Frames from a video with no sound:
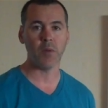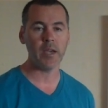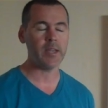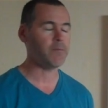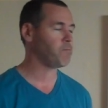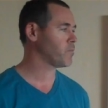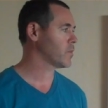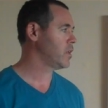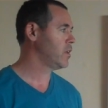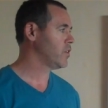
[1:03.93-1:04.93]
mine it.
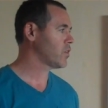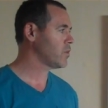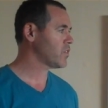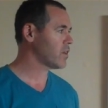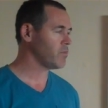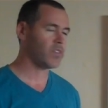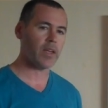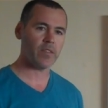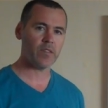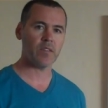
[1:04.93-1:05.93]
So in some
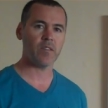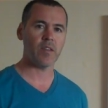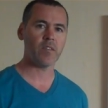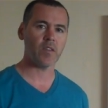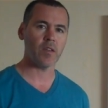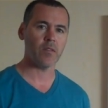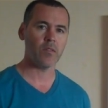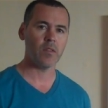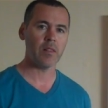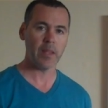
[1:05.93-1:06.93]
sense, it's, it's a
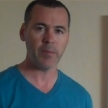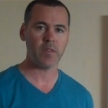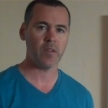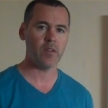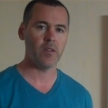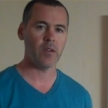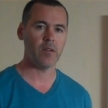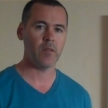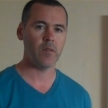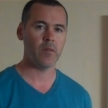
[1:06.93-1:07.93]
limited
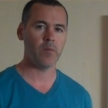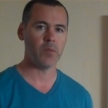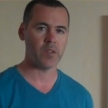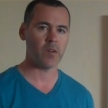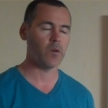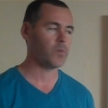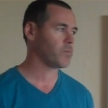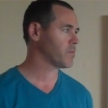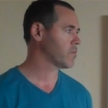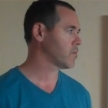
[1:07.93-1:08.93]
uh, material.
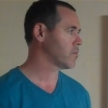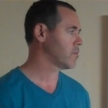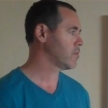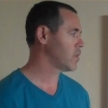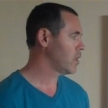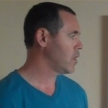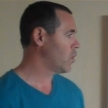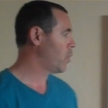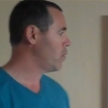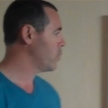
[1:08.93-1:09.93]

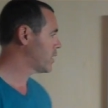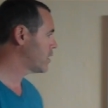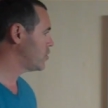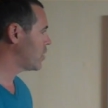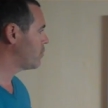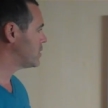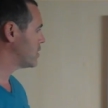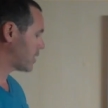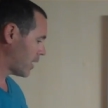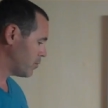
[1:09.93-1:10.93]
Well, we can jump into
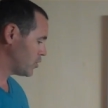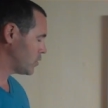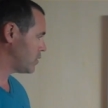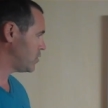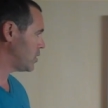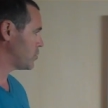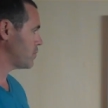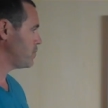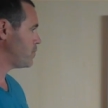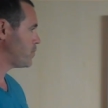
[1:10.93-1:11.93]
the chemistry of gypsum.
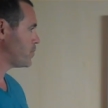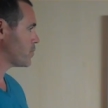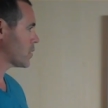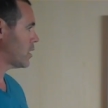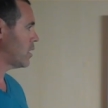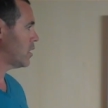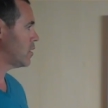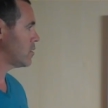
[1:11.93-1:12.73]
Uh,